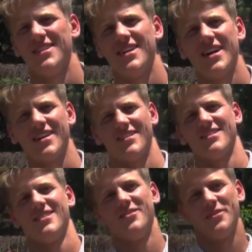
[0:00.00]
Yeah,
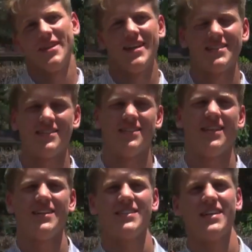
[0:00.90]
I mean
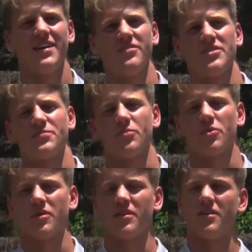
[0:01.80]
that's in every
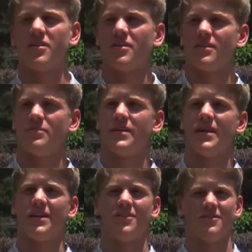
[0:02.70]
sport though. I mean,
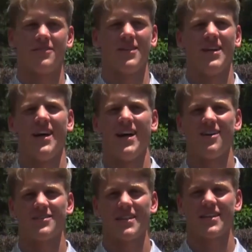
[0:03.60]
I don't
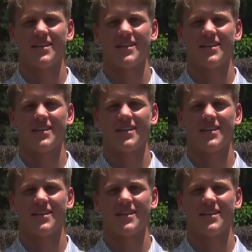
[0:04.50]
take